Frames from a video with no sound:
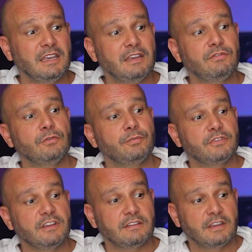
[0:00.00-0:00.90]
if you
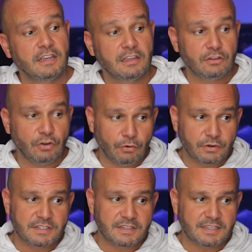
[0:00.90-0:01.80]
put it
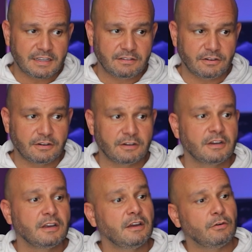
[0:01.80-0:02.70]
towards the center
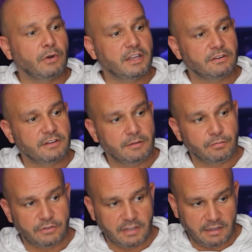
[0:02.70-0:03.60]
rather than
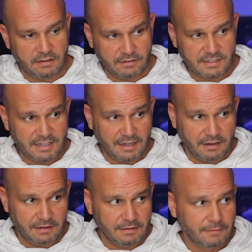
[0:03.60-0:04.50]
putting it on the side.